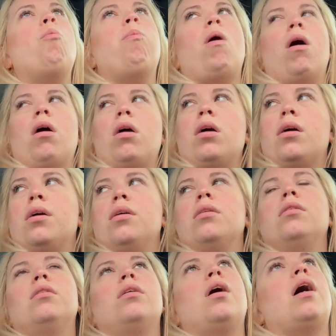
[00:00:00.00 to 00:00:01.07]
part,
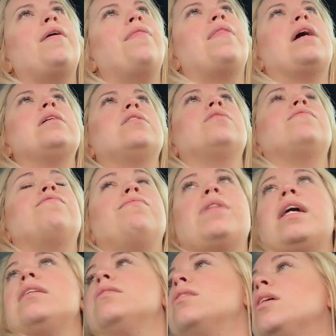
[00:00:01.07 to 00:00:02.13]
that's
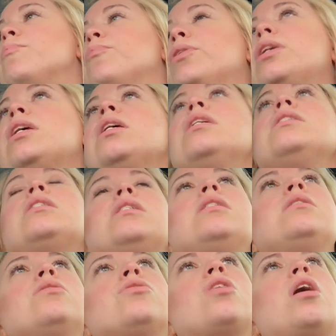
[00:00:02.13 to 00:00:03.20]
like pretty easy.
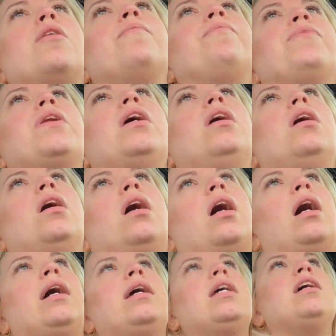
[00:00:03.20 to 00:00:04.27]
So
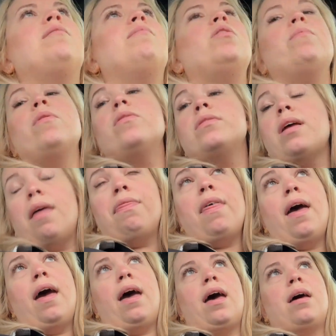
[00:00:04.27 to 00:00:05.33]
I am almost at the
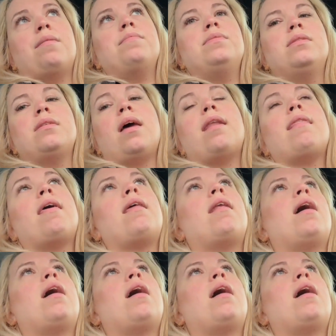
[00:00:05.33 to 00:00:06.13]
Hebs, and then